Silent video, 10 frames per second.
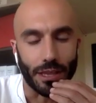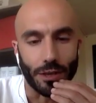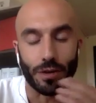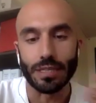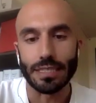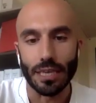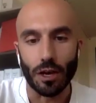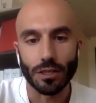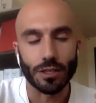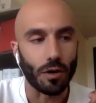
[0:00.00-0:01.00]
you can see
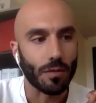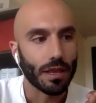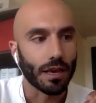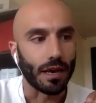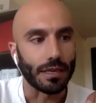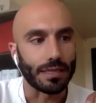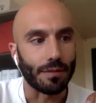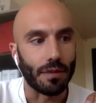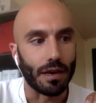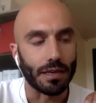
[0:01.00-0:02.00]
also
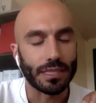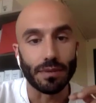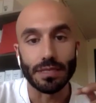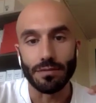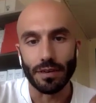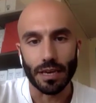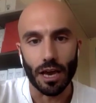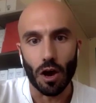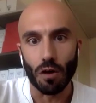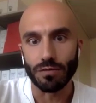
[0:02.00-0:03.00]
some specific
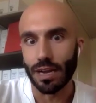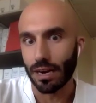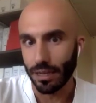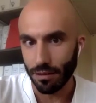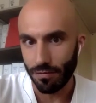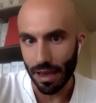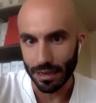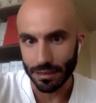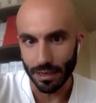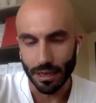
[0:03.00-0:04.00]
off-target
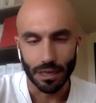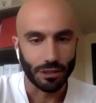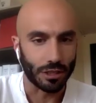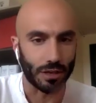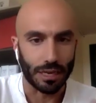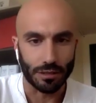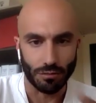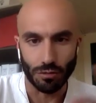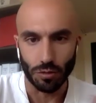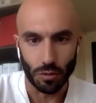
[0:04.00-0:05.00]
effect, just like
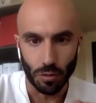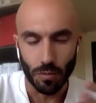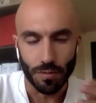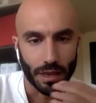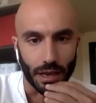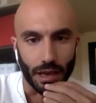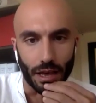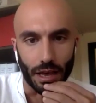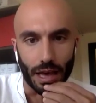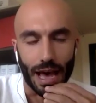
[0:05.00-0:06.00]
to
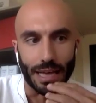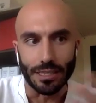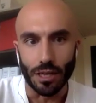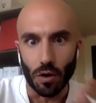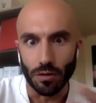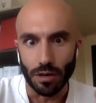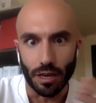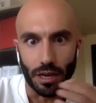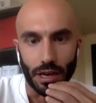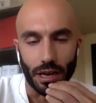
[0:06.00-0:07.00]
add
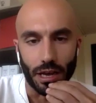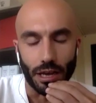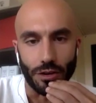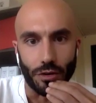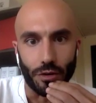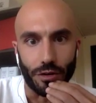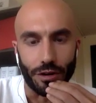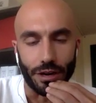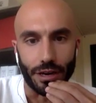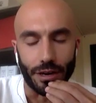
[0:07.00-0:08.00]
on
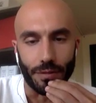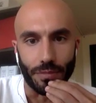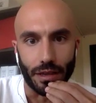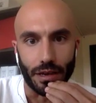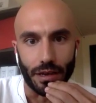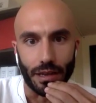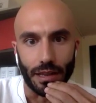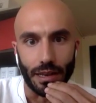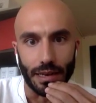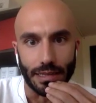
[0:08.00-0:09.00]
your
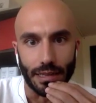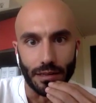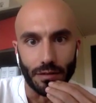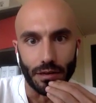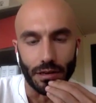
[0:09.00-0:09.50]
little